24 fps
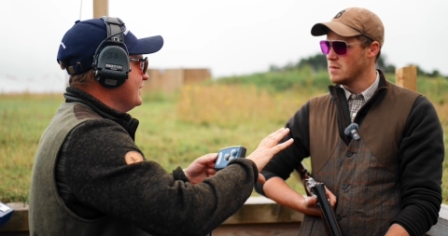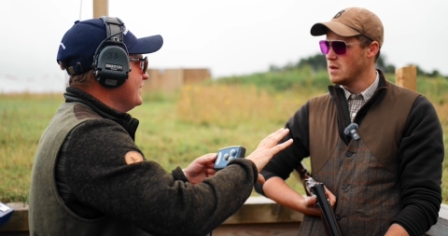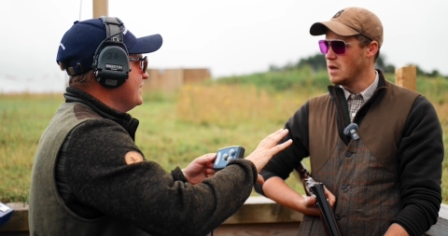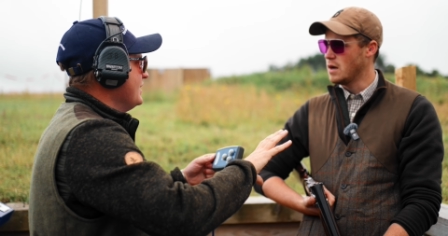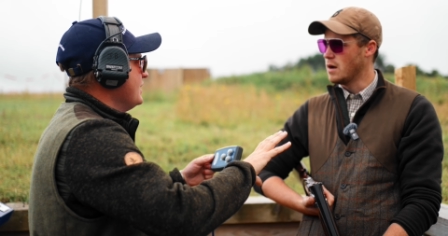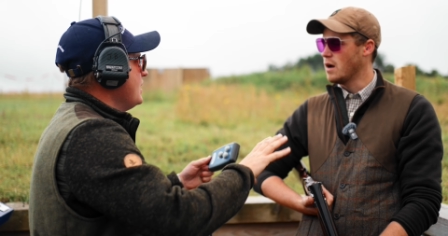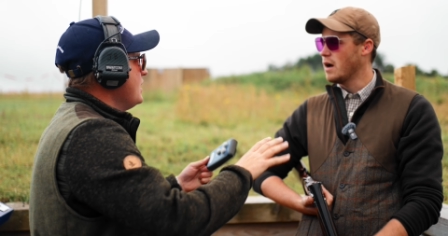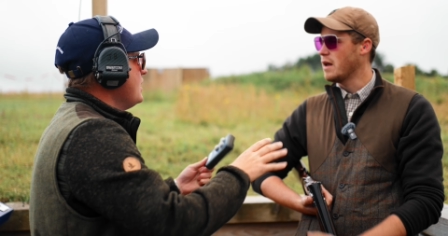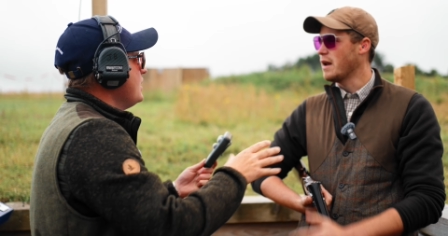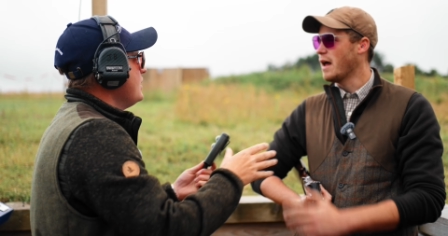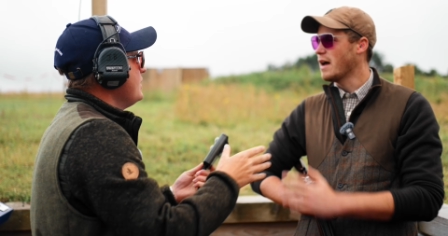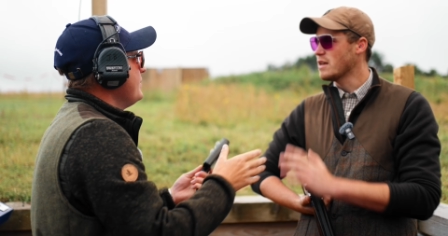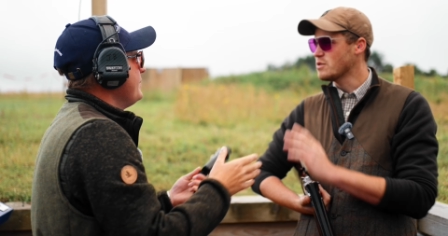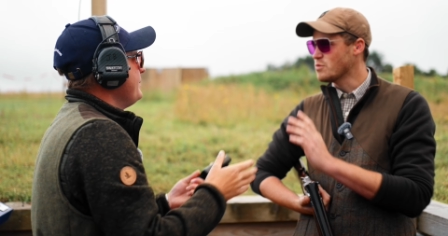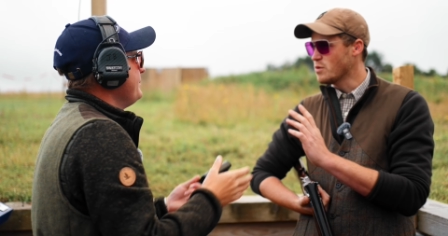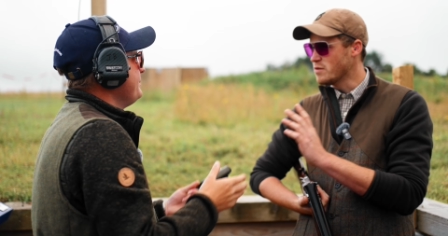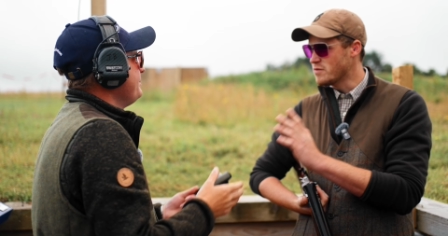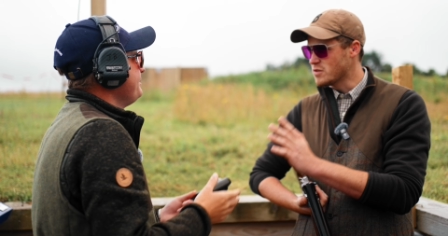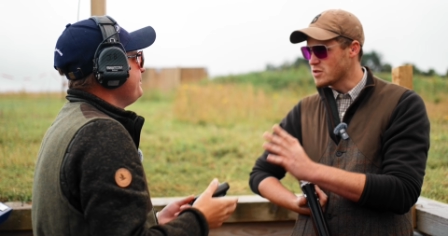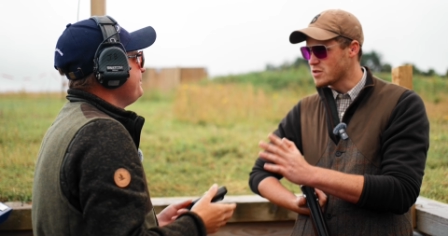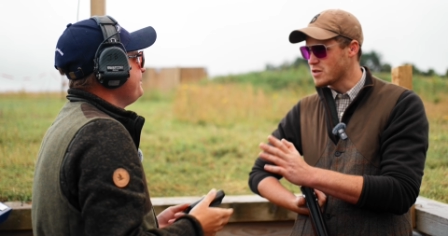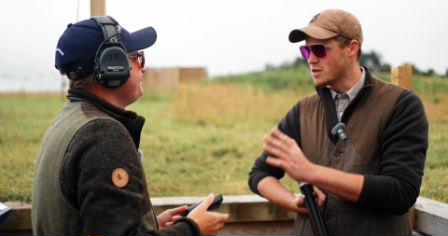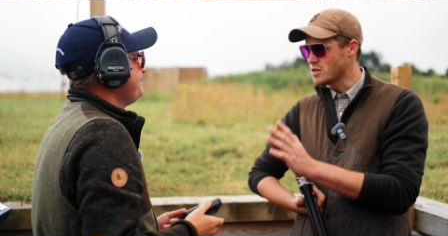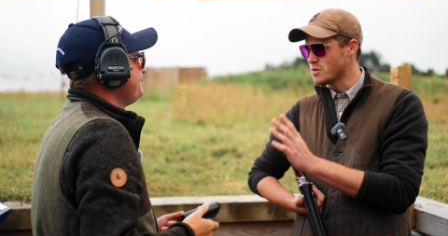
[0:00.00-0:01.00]
Yeah, and as we've
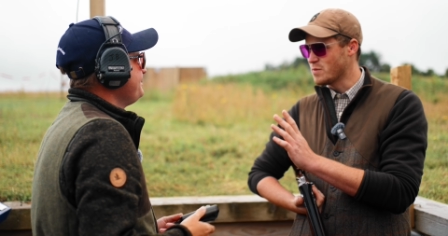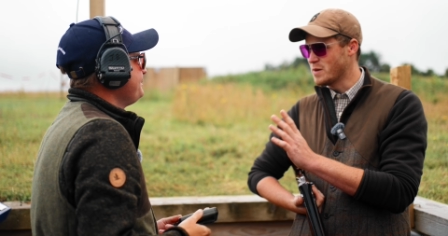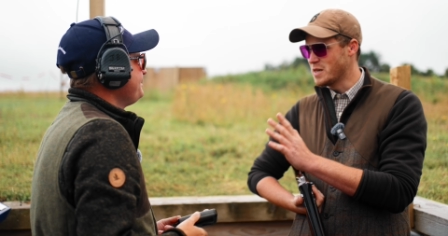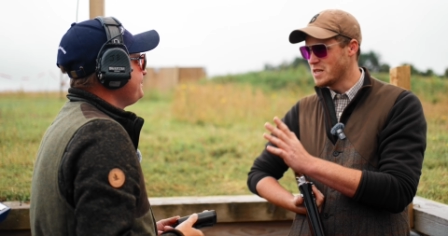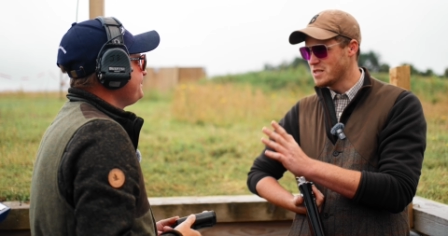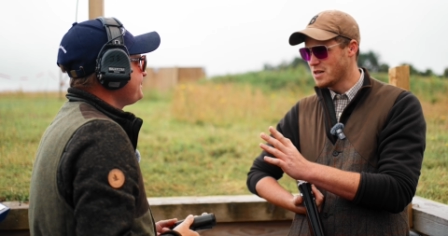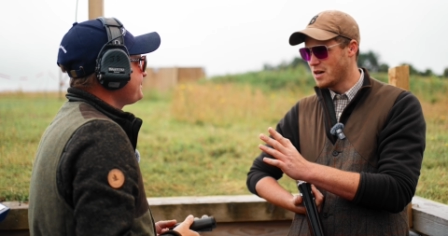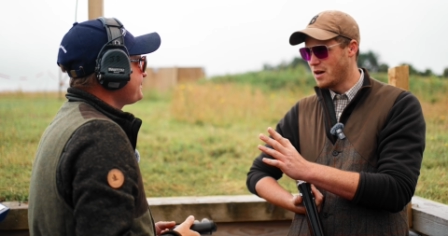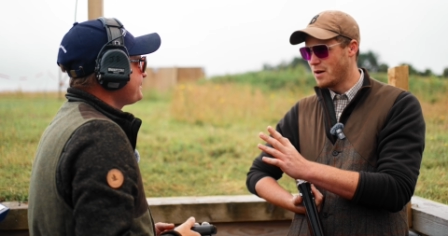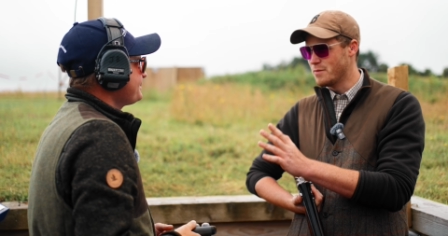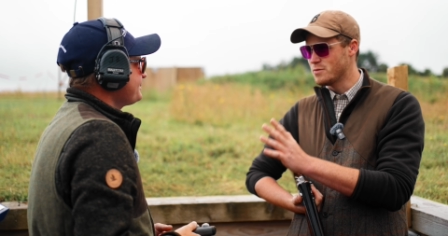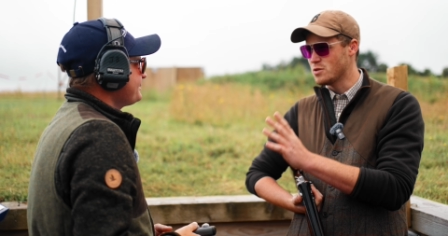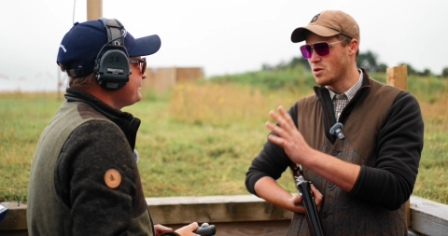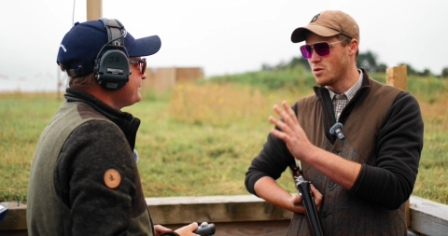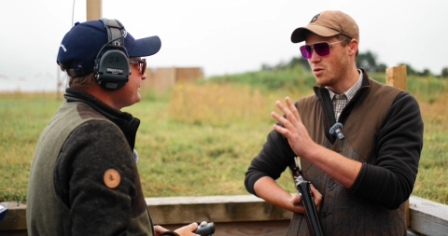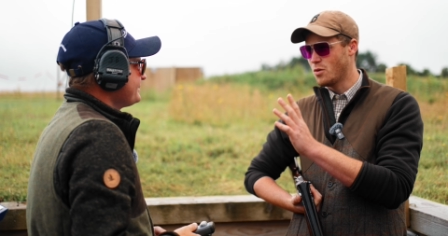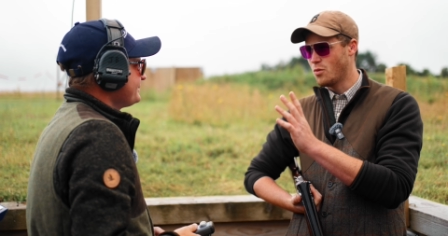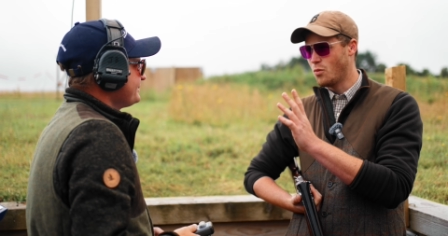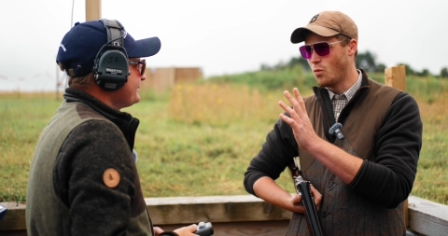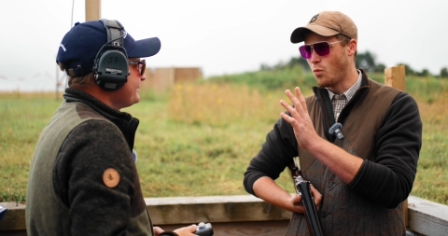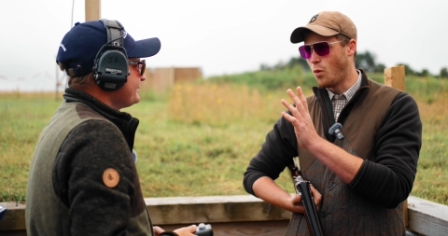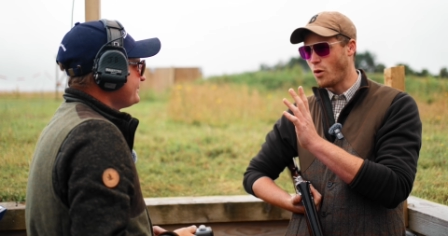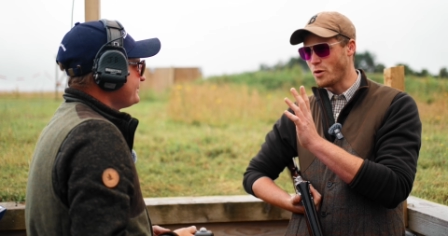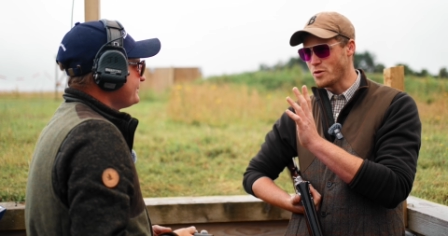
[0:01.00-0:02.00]
discussed many times,
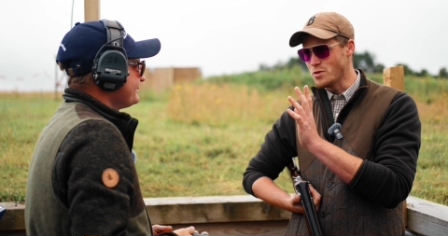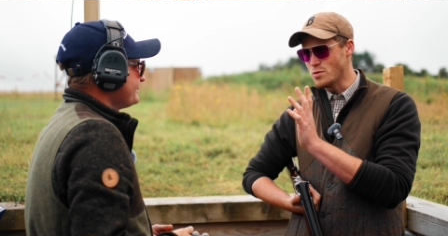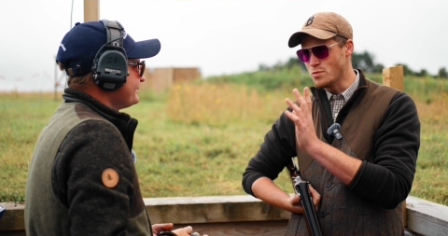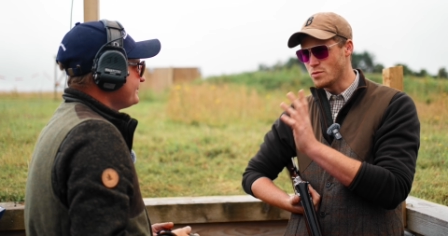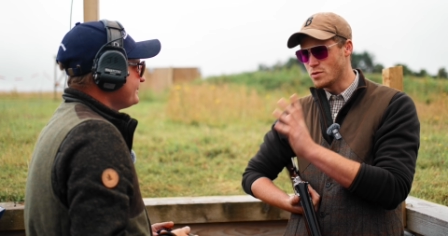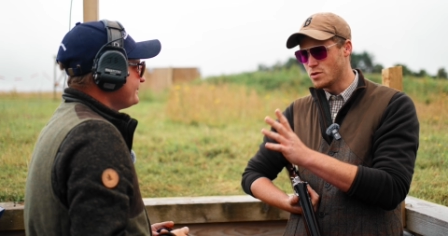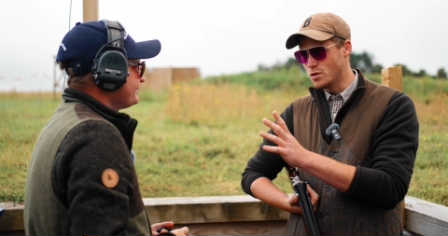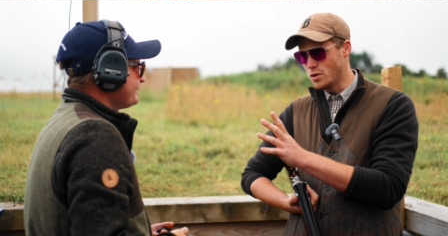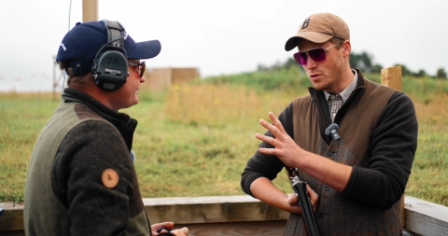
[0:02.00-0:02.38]
what you